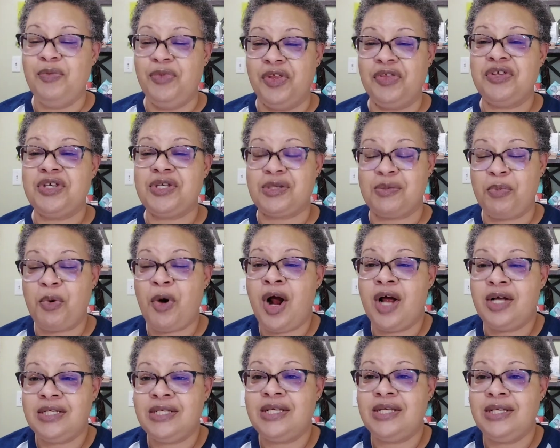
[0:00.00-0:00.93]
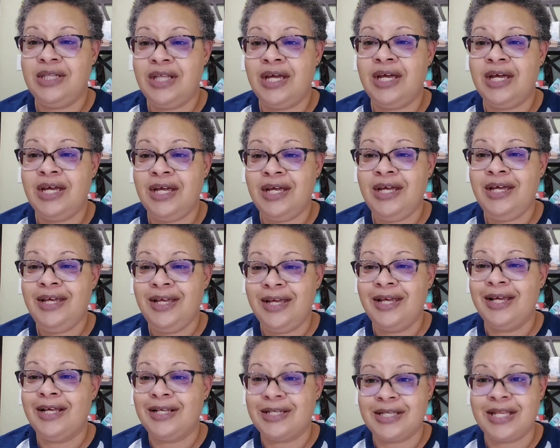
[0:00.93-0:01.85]
the surprising thing
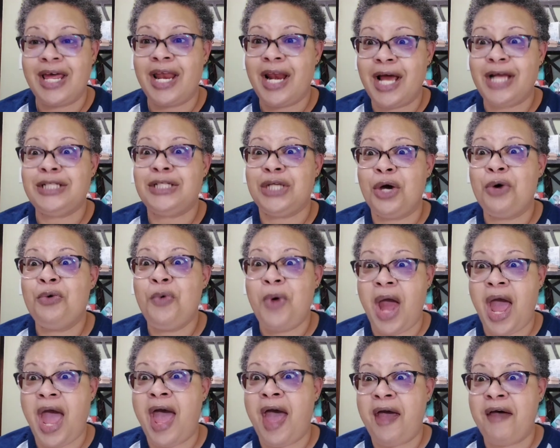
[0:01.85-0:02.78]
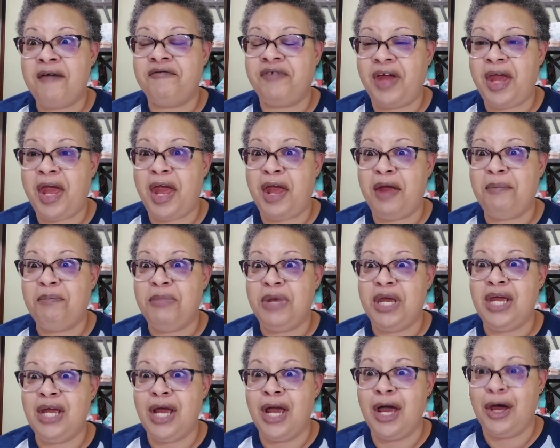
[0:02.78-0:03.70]
is that I don't have a
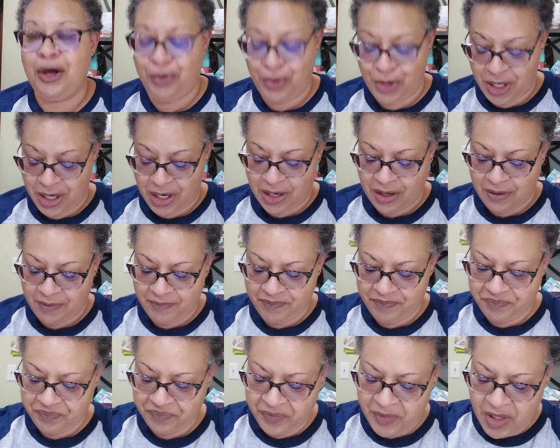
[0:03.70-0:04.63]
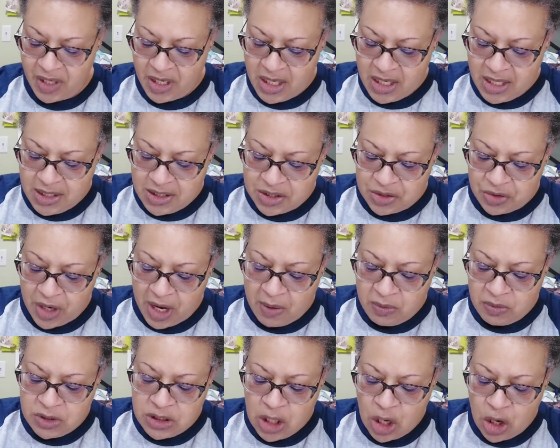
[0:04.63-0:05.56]
bingo yet. So
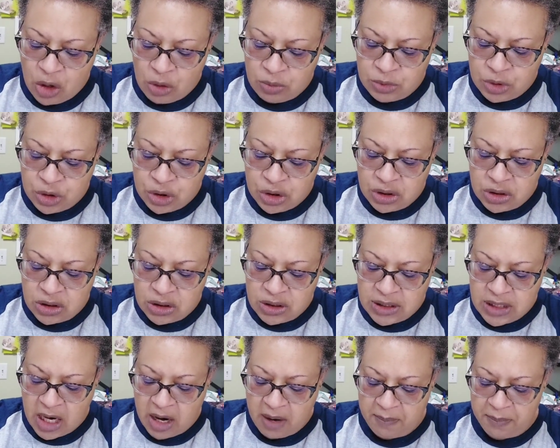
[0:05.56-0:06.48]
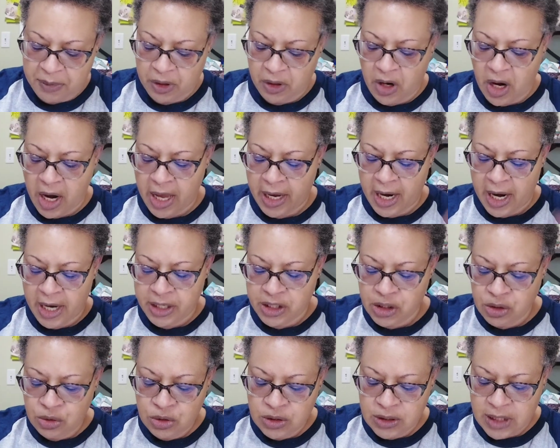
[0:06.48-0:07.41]
that was home sampler. And I
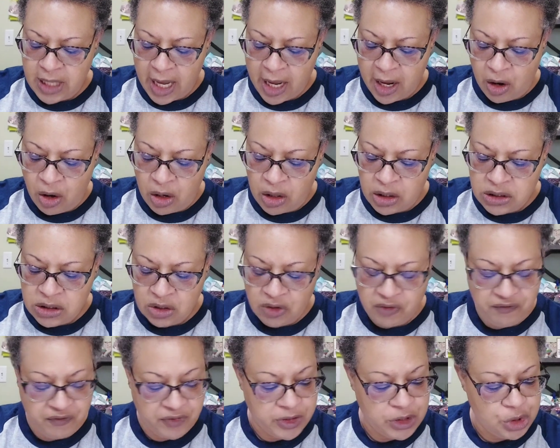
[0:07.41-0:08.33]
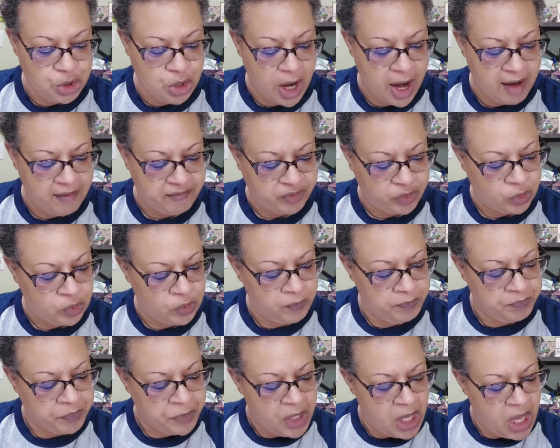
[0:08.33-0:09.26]
used that also for
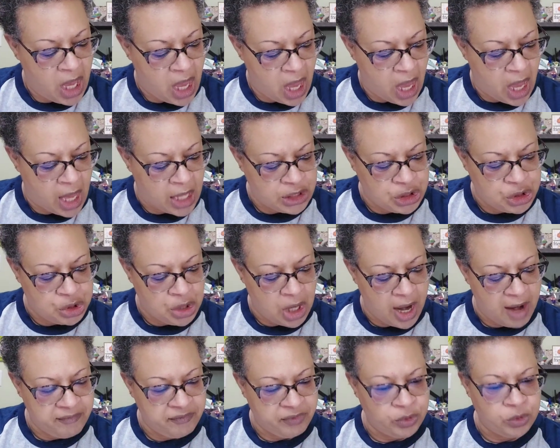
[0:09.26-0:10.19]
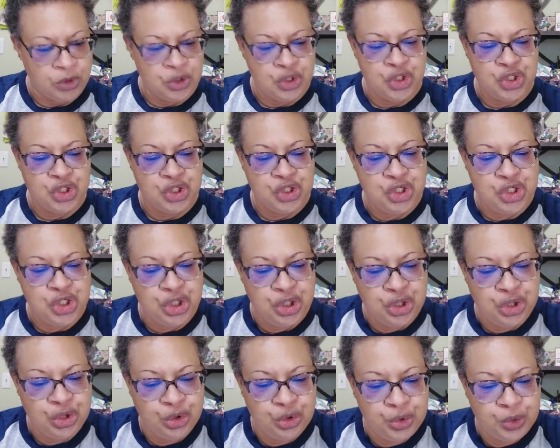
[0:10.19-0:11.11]
travel. I traveled
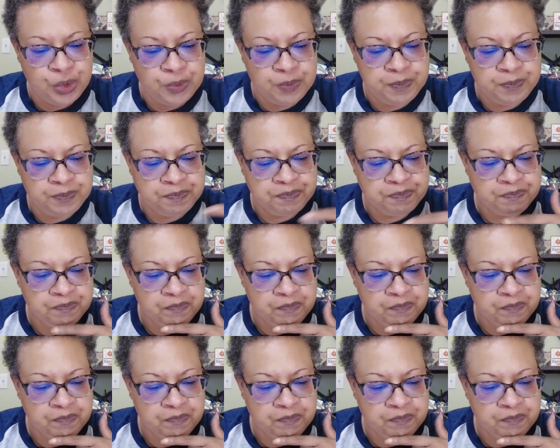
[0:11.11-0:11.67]
to